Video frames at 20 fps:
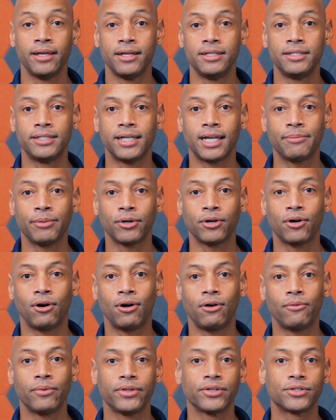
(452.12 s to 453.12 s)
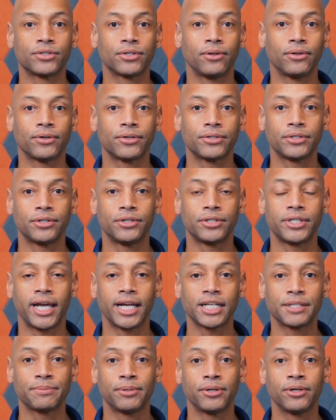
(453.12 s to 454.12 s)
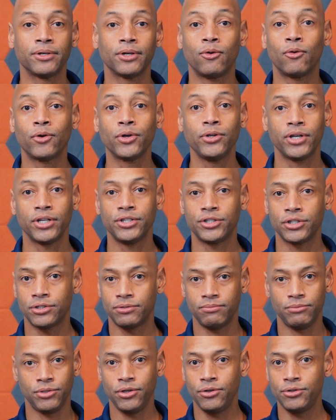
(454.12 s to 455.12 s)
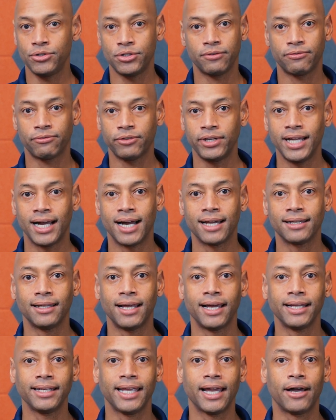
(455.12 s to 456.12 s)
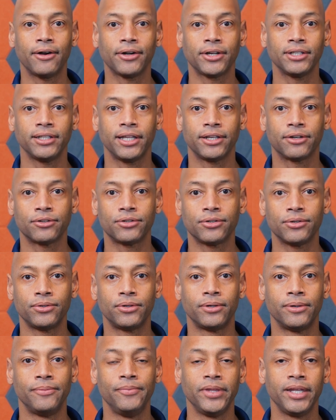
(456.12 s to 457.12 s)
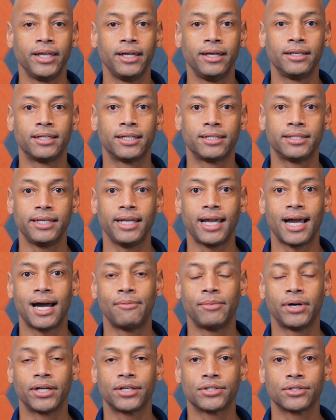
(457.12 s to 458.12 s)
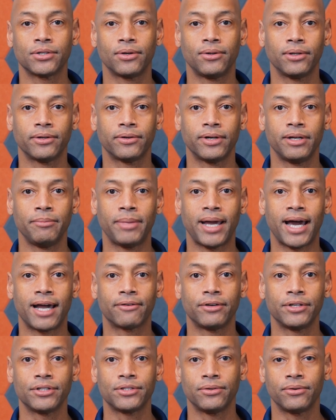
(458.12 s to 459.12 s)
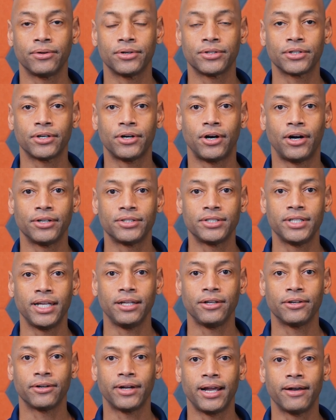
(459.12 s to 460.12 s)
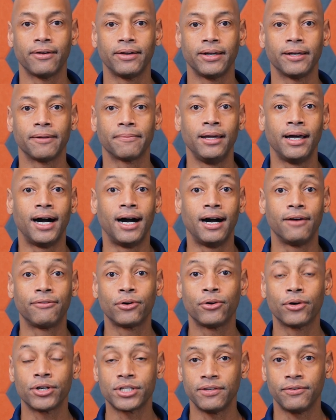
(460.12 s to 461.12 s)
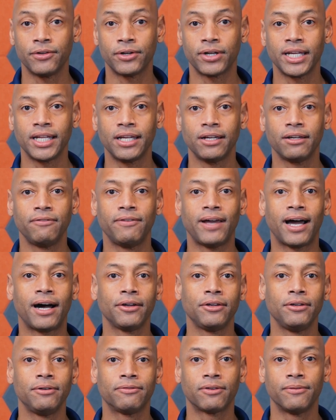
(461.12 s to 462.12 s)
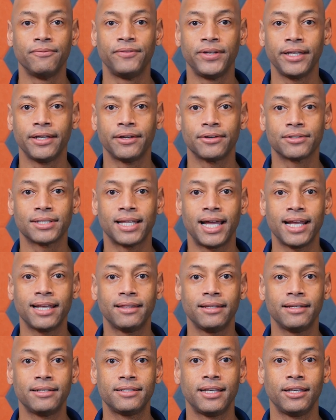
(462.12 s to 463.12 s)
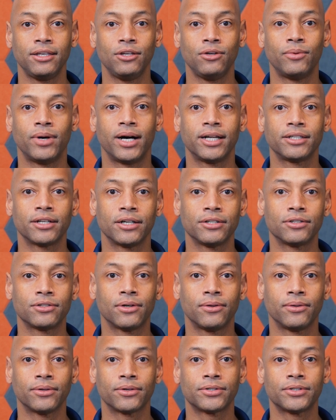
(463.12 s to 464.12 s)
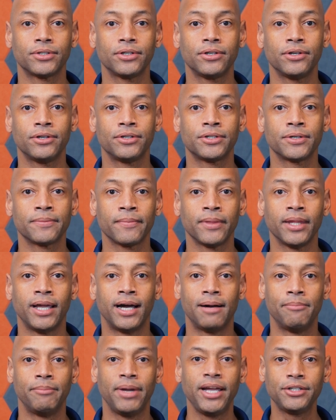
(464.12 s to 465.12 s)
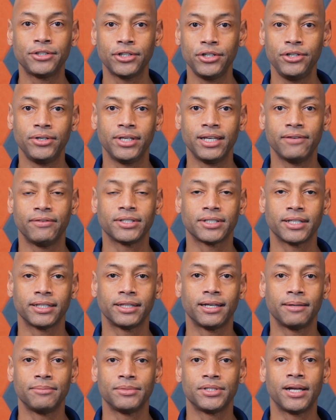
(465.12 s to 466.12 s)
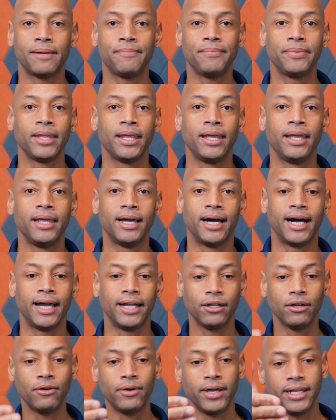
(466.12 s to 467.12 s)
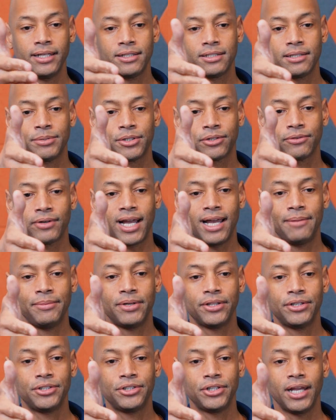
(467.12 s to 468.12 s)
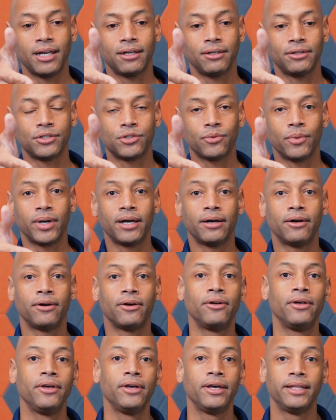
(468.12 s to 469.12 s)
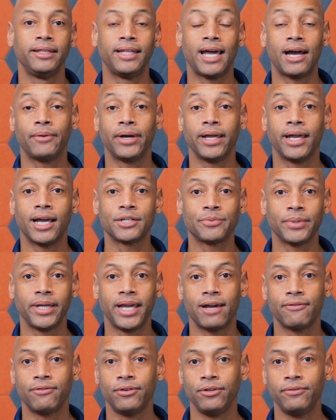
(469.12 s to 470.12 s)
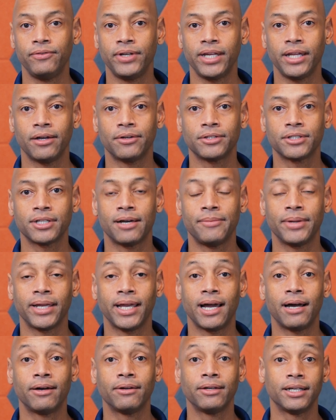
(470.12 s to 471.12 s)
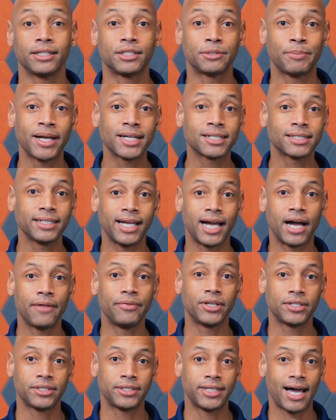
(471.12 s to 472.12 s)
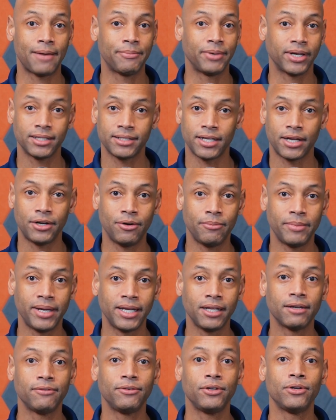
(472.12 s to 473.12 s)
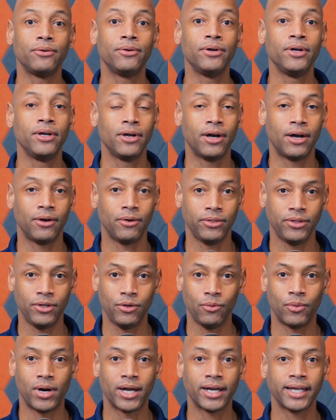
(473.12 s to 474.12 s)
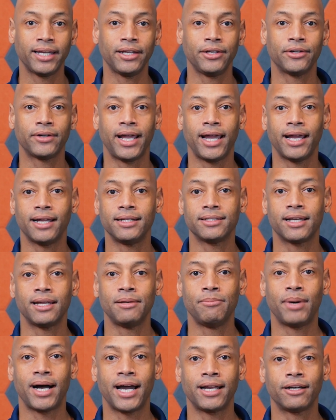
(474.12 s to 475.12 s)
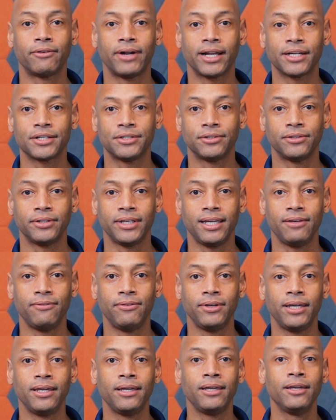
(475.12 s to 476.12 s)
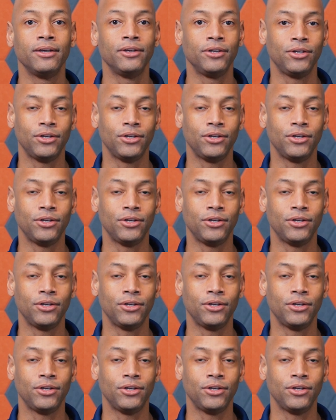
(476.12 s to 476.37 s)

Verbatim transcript: Set up a call with a solar surge expert, or you can just use the free online calculator tool to see how much solar and battery storage costs in your area. Uh, of course, if you're getting good value from videos like this that you watch on Solar Surge, uh, make sure you give us a thumbs up uh, and go ahead and subscribe to the channel as well. That way, as we have new videos coming out, especially on this topic, because I know many of you you want to get your hands on bidirectional EV.